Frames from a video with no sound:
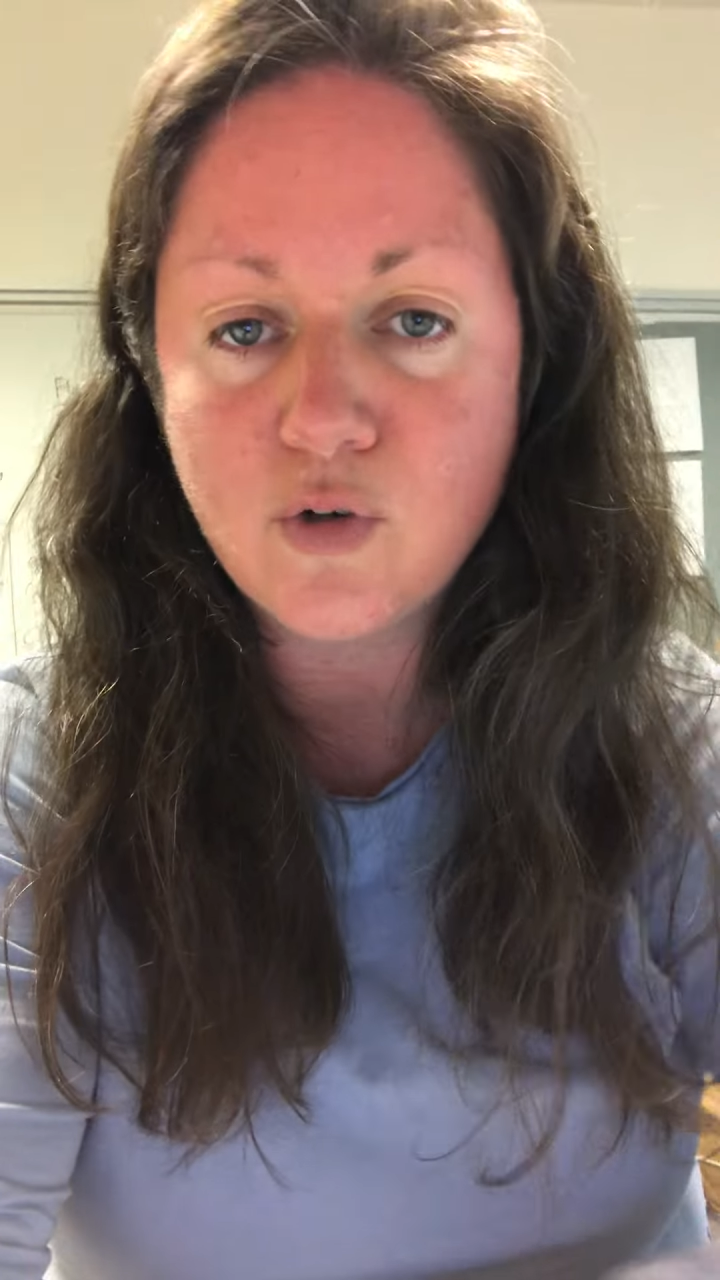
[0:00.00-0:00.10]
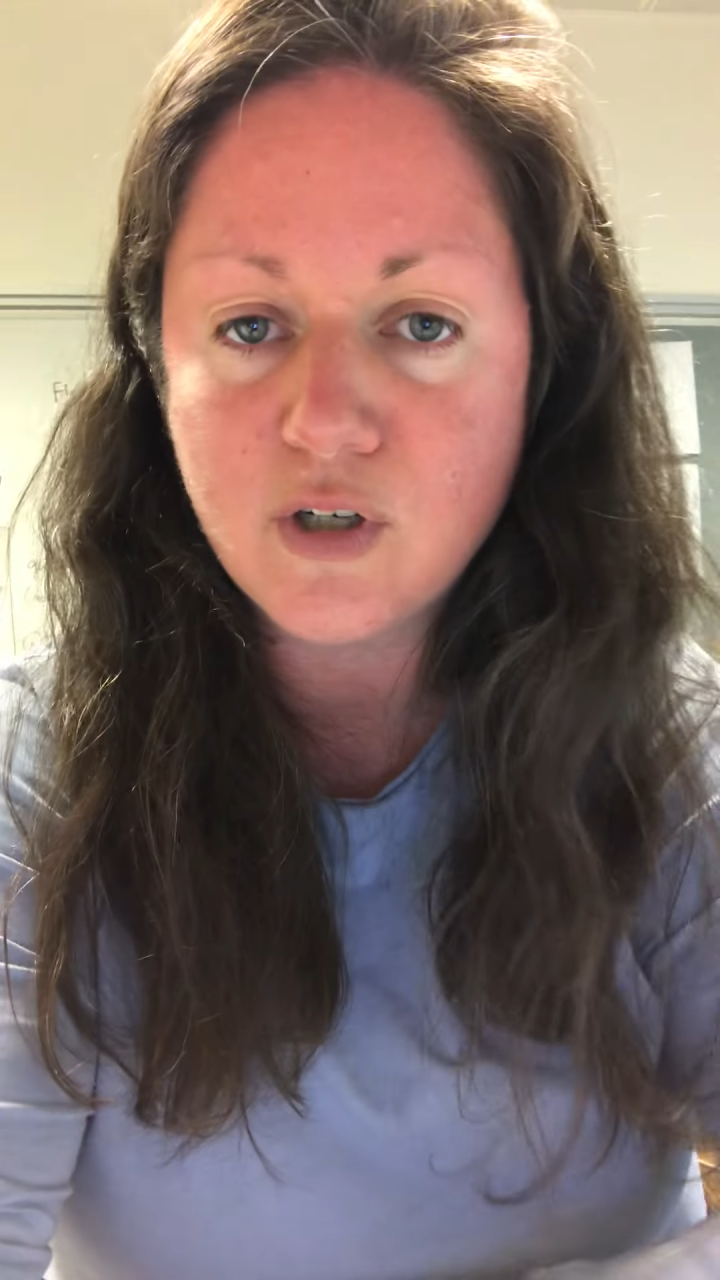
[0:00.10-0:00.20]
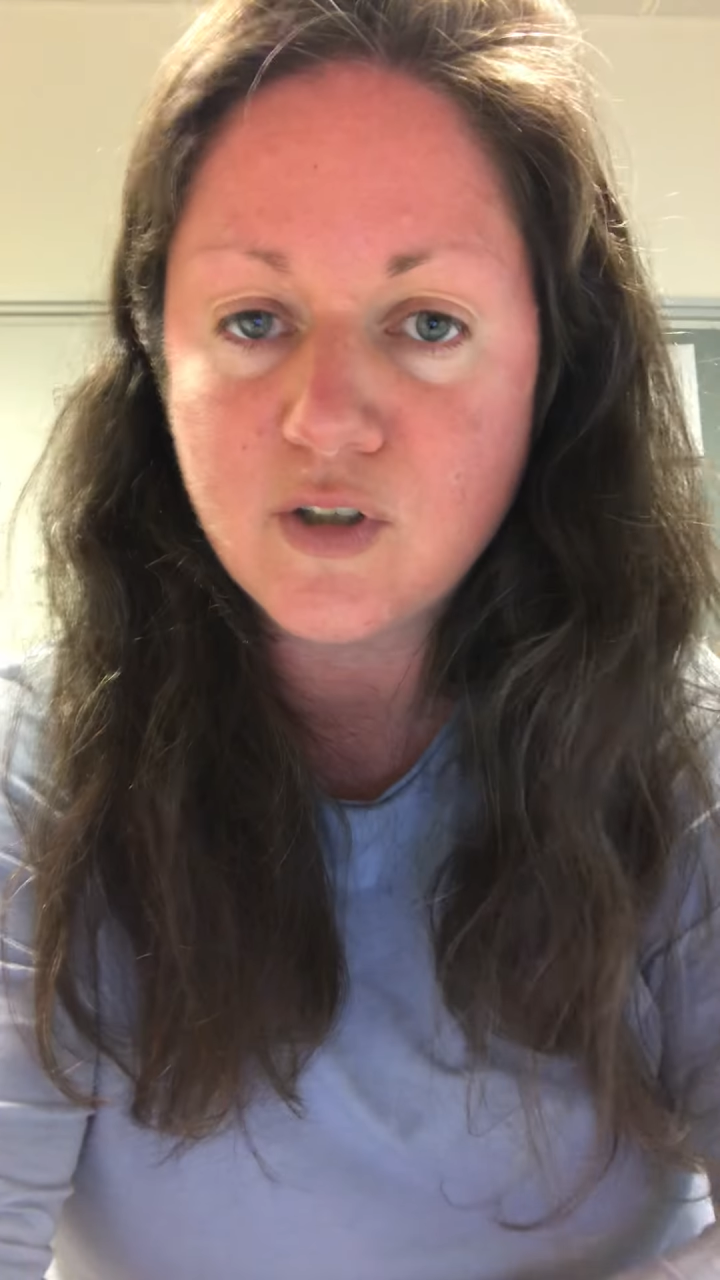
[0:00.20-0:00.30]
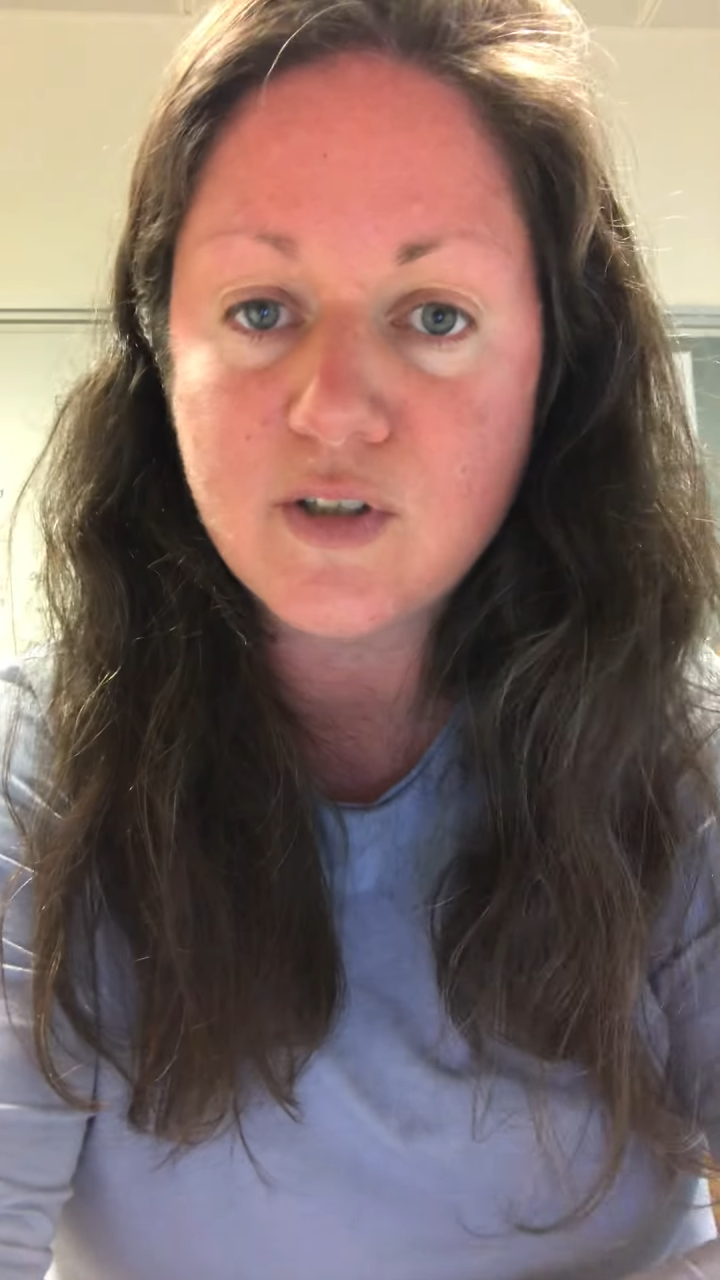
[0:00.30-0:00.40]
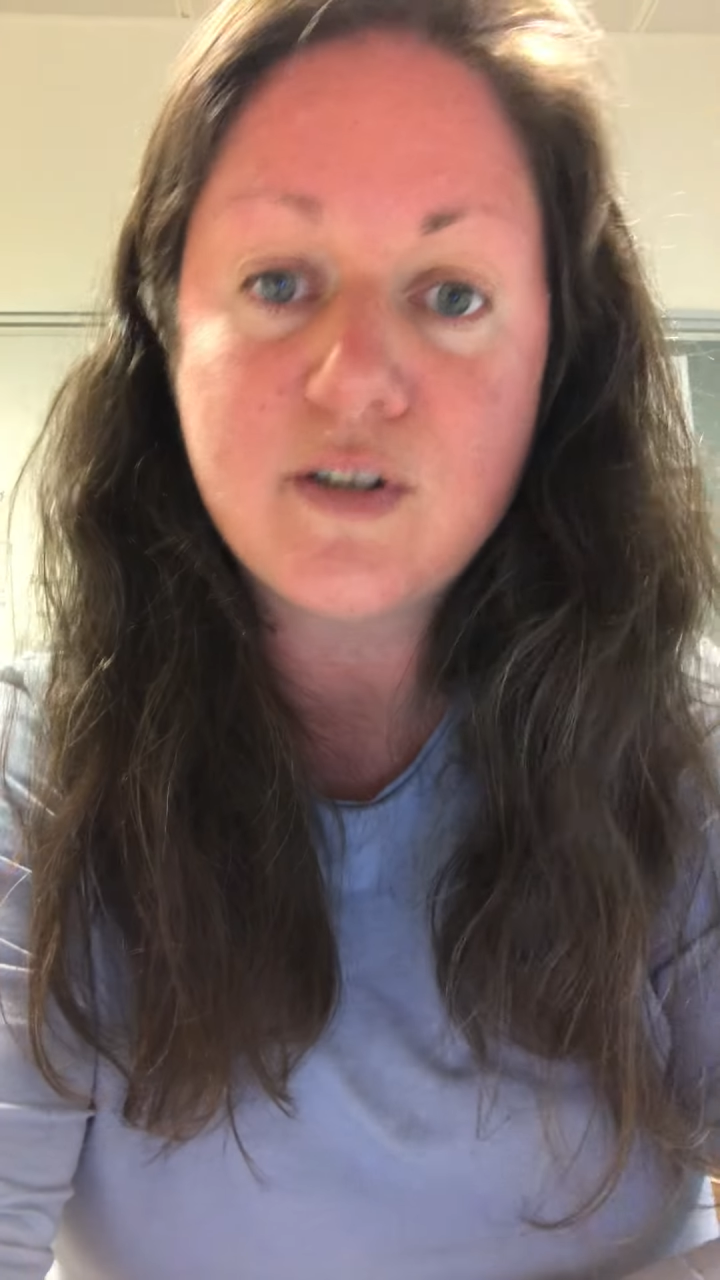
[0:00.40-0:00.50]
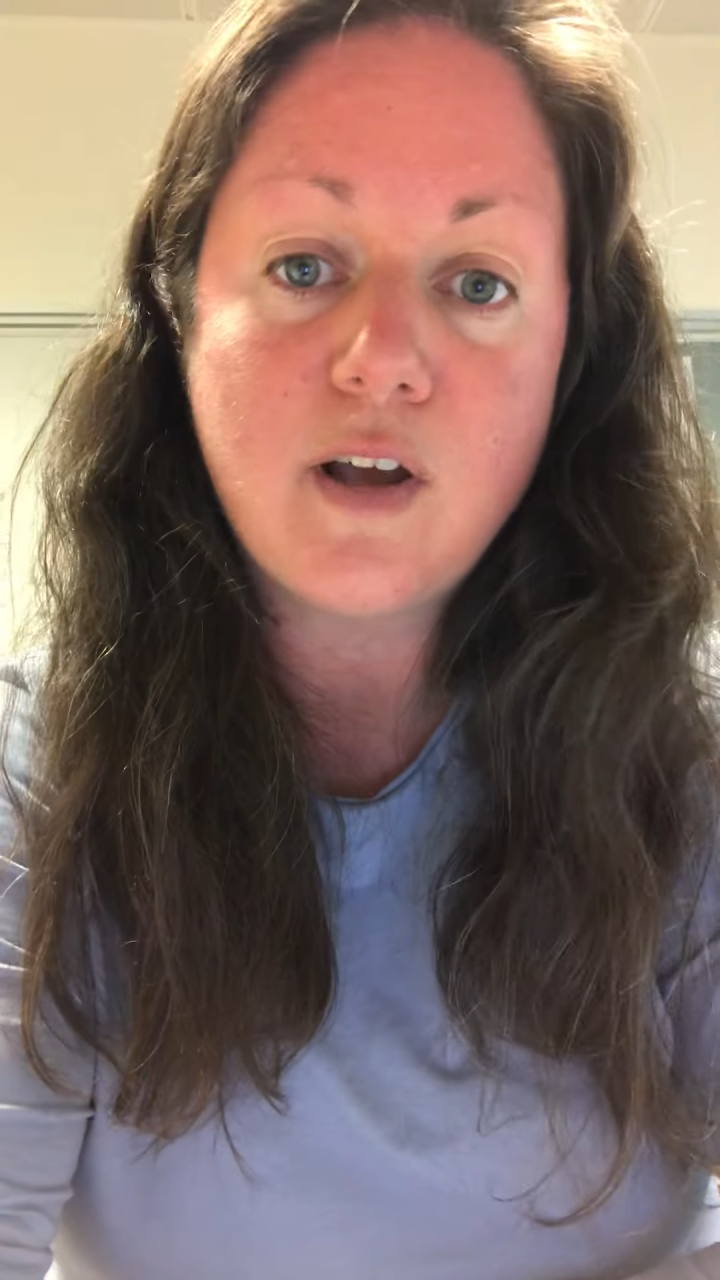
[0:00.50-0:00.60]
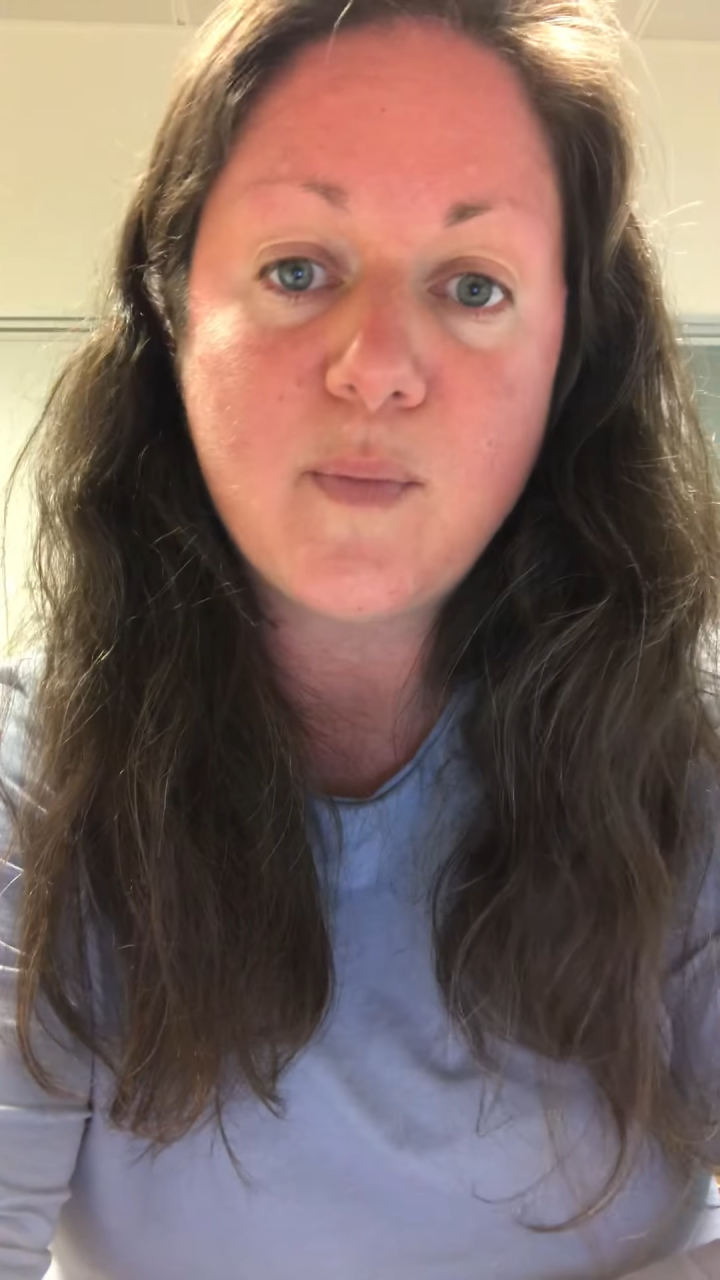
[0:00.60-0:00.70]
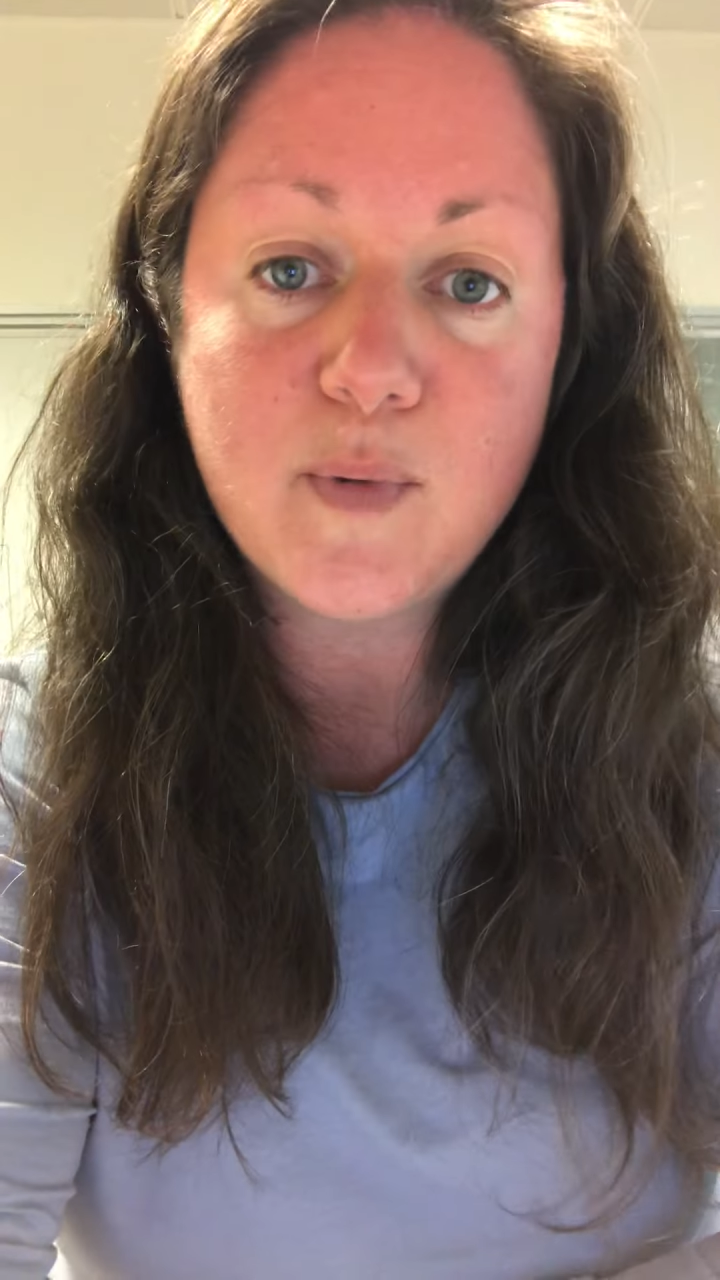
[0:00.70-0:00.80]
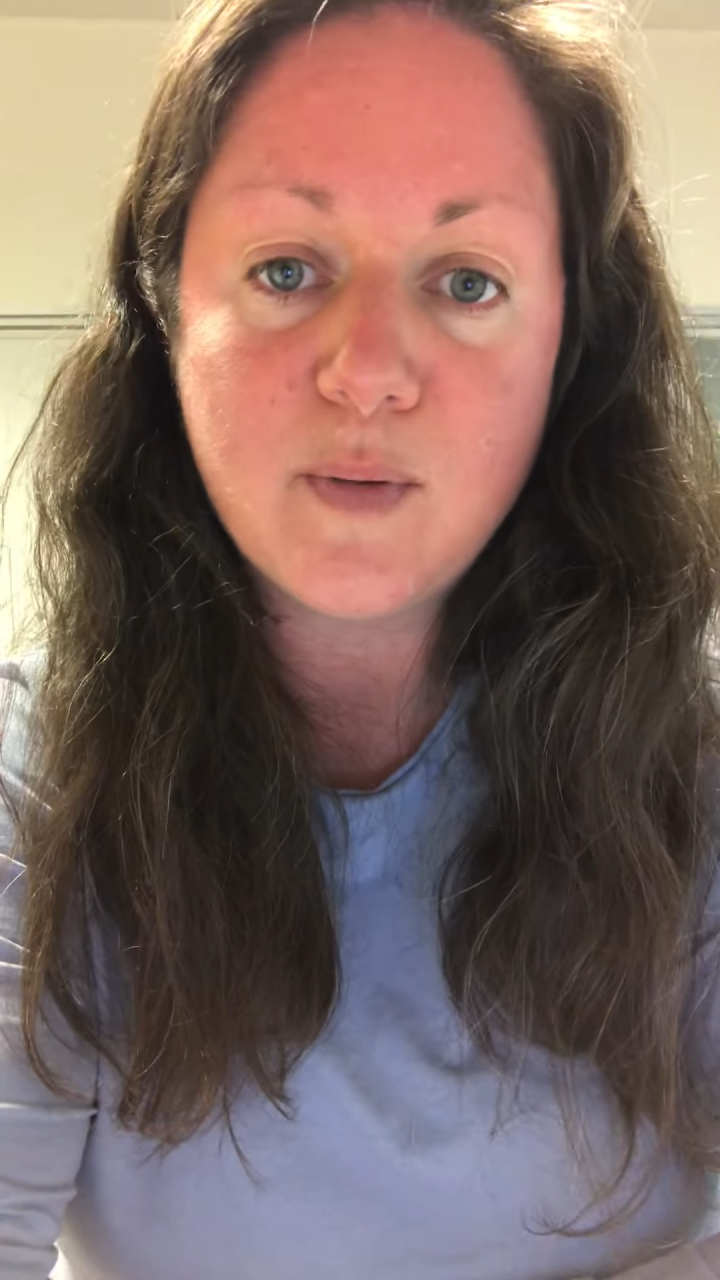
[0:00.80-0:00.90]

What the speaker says: in order to stop